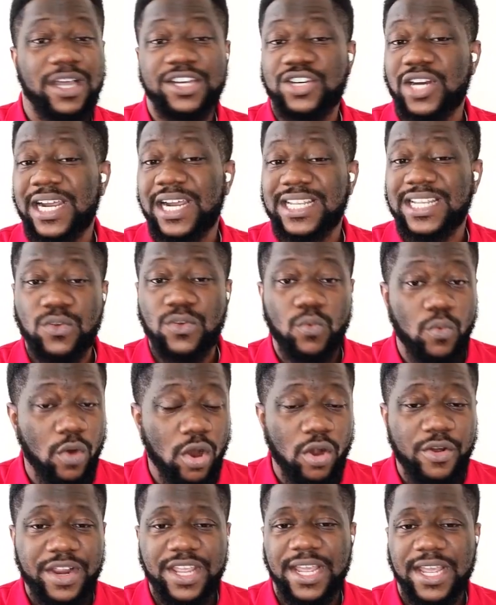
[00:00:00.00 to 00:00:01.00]
you're attracting
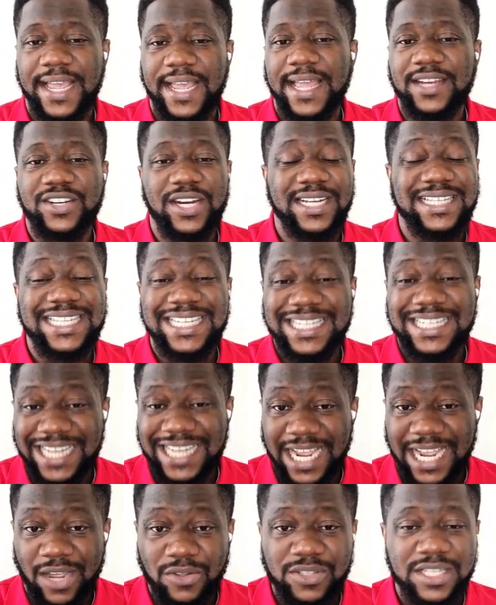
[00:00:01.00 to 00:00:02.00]
worry, you're
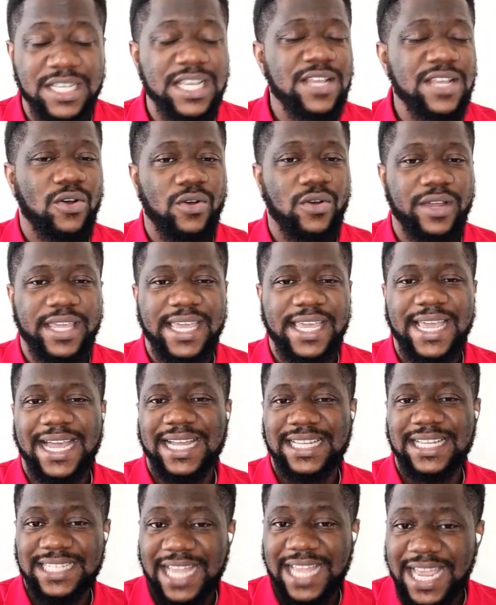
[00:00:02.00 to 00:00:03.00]
attracting doubt,
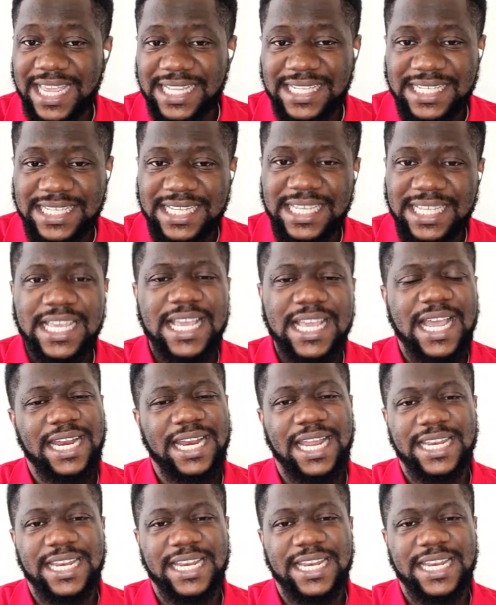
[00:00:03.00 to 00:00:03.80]
okay, anxiety.